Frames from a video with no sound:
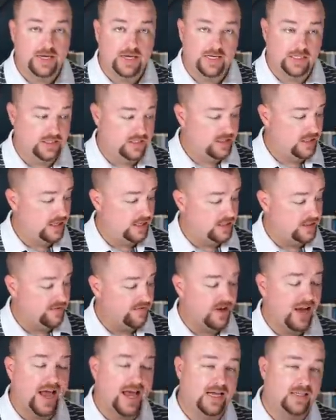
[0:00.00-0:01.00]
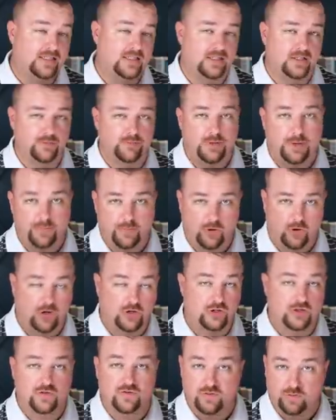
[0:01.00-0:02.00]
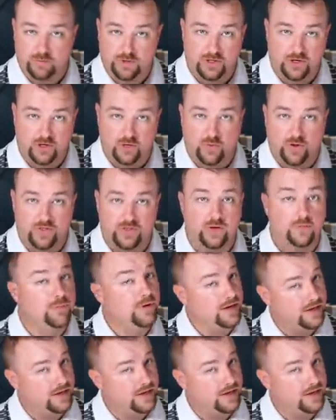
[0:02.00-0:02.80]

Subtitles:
It's fast. People are also familiar with it,